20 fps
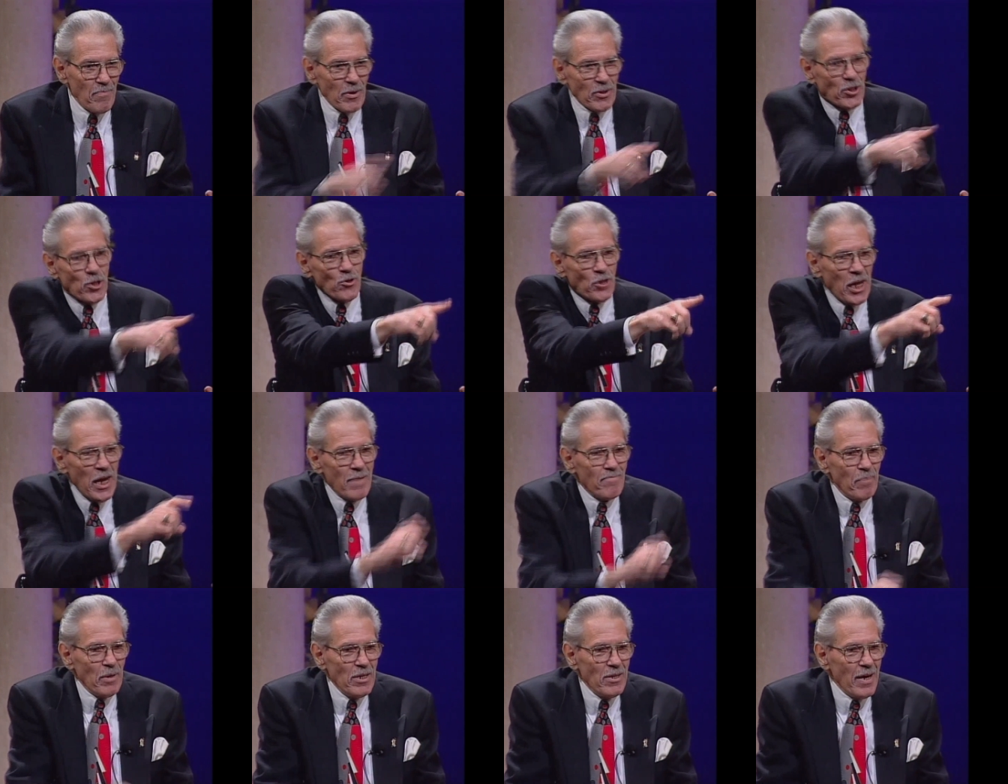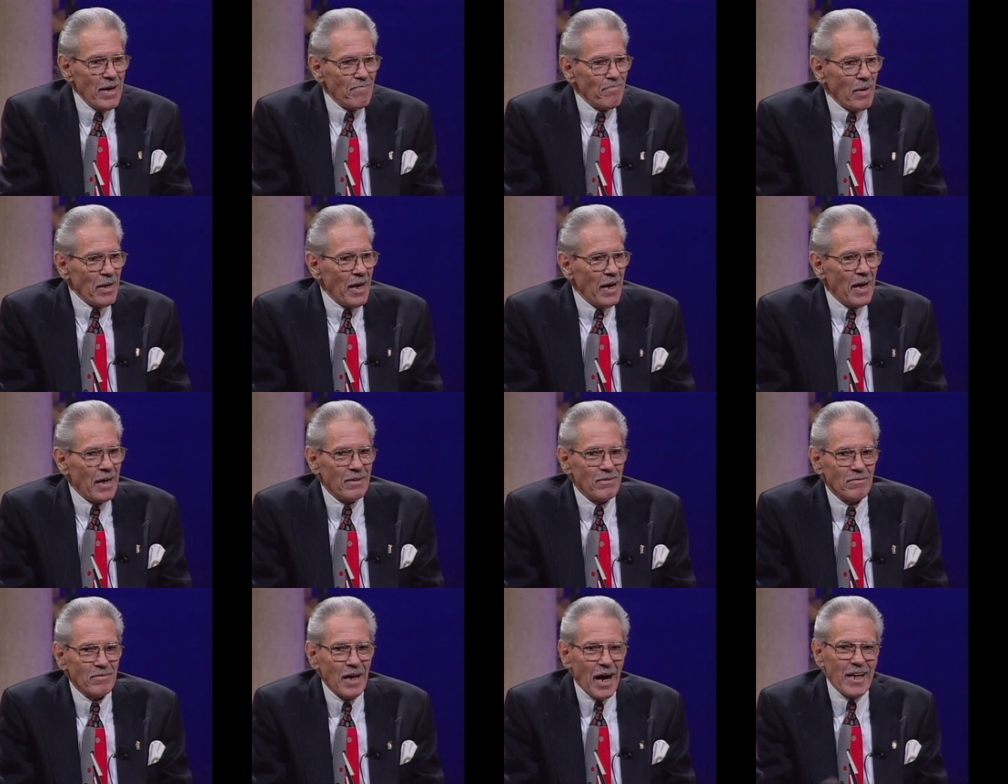bet you can't be that bad.
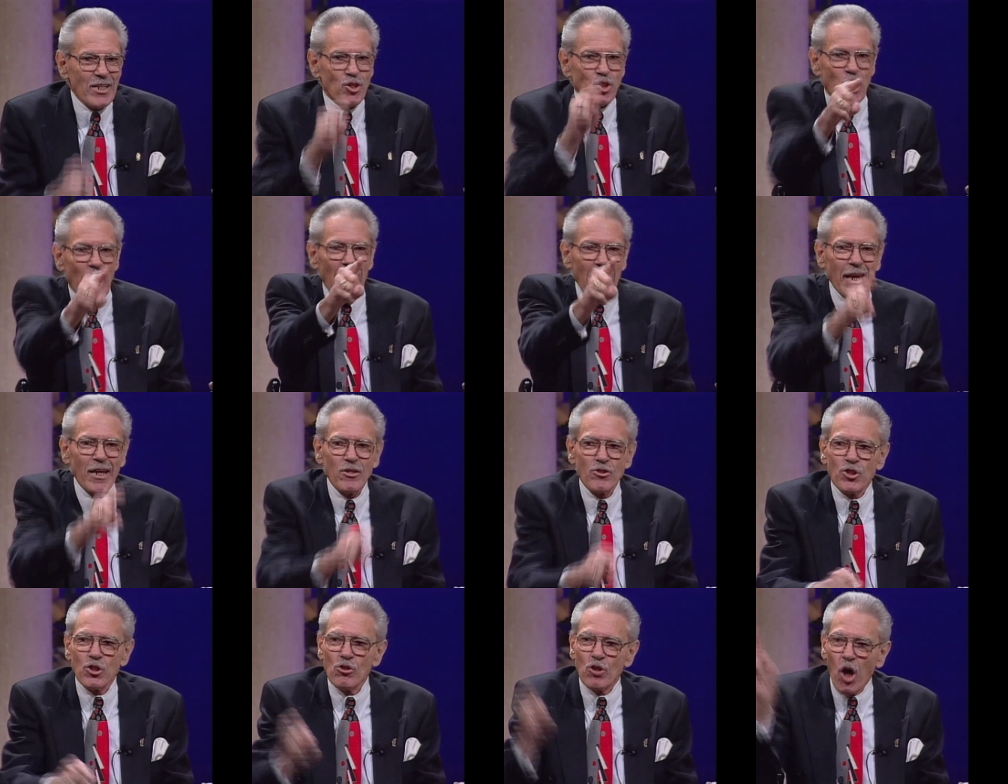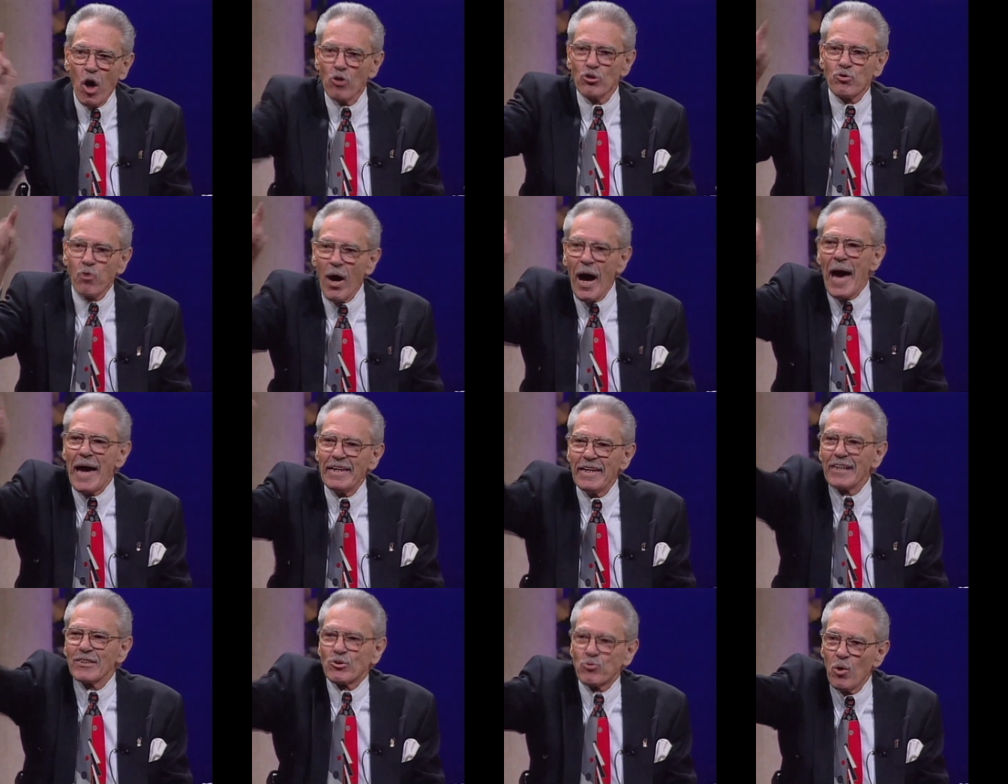I challenge you, go try it
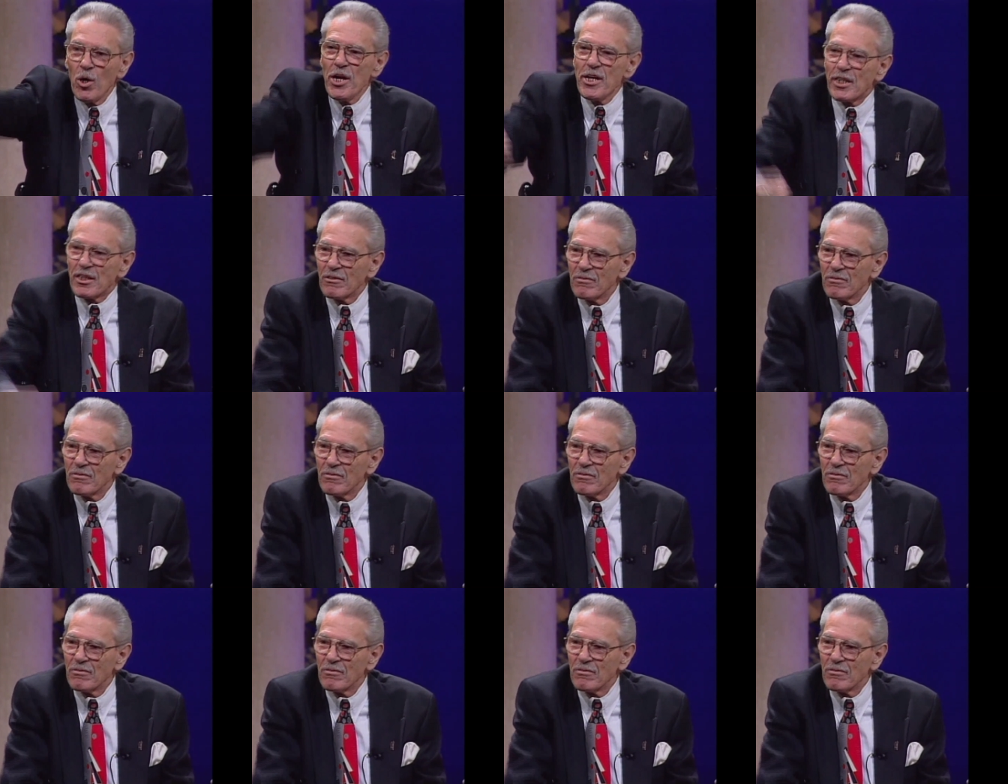next week.